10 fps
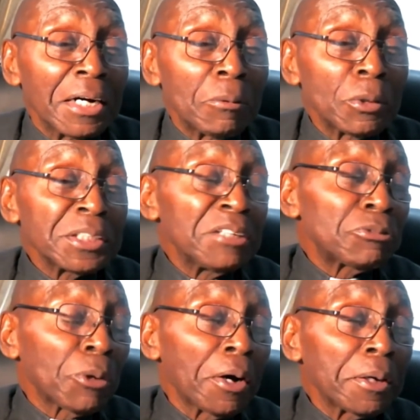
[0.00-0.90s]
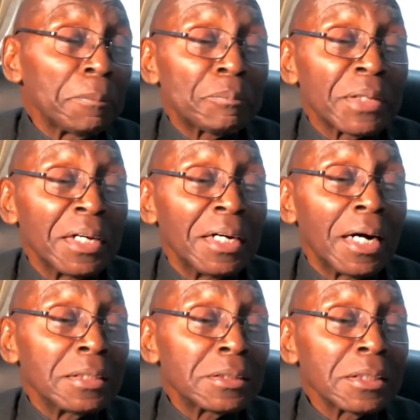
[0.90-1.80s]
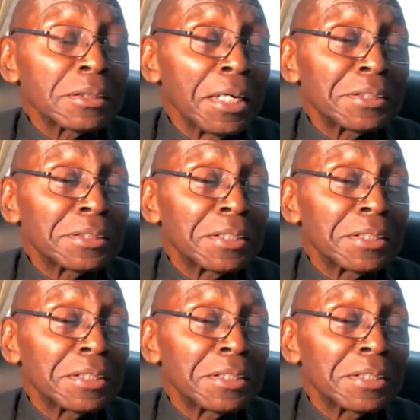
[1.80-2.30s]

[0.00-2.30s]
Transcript: was in Florida, and she said,